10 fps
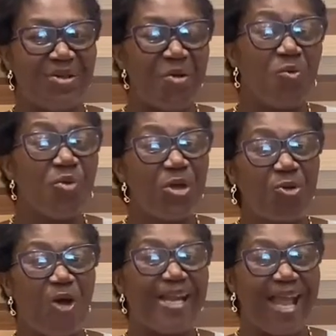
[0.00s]
we
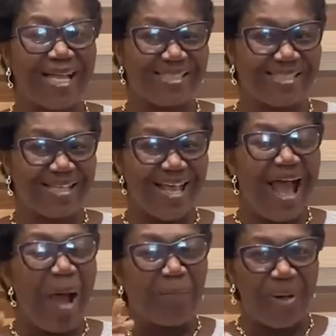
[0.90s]
connect
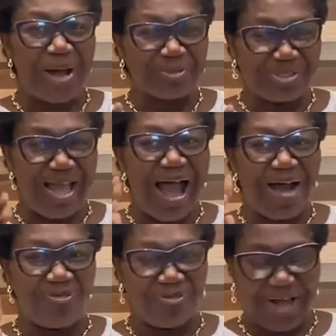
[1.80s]
about our
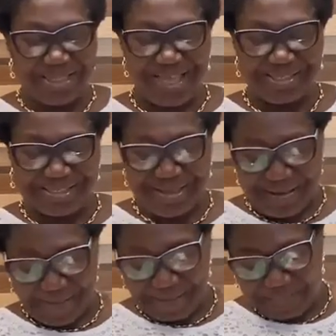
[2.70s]
Father's
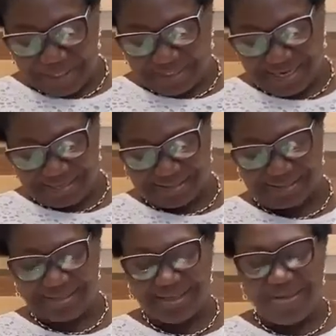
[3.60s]
business.
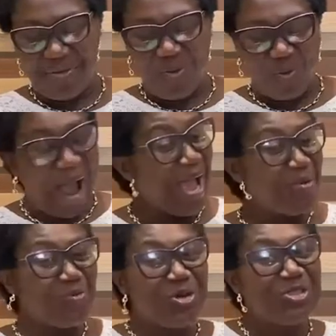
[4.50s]
Why
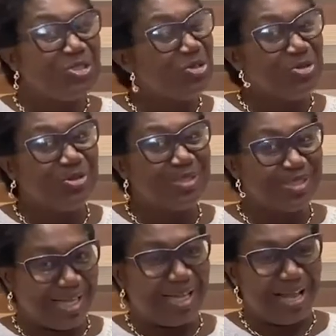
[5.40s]
wouldn't you
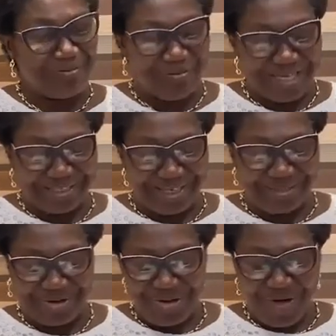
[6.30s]
take advantage
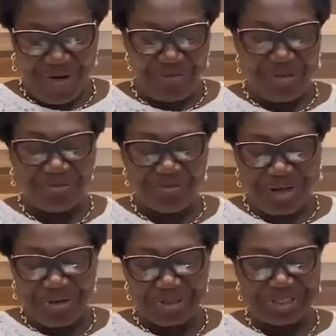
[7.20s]
of a
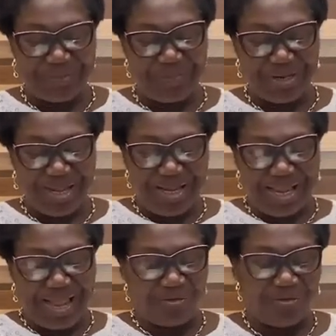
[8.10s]
fellowship
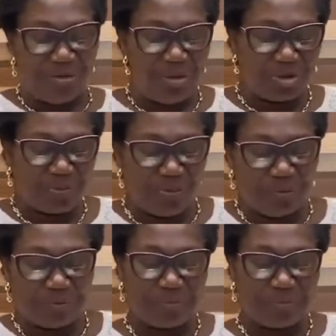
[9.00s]
like Full Gospel?